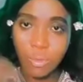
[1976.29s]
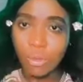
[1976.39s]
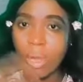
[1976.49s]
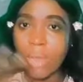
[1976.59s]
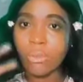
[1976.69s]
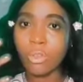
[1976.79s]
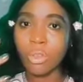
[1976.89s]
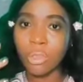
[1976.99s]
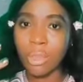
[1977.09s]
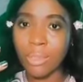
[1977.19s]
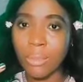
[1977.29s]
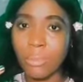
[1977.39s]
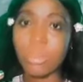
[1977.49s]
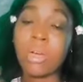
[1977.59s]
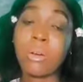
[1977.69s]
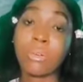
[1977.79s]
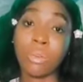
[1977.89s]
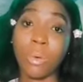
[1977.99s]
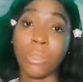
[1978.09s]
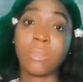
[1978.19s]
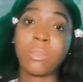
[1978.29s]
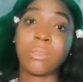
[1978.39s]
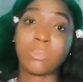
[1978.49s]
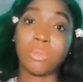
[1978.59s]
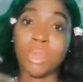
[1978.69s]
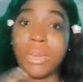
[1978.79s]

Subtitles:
You can use your testimonial or someone else's testimonial,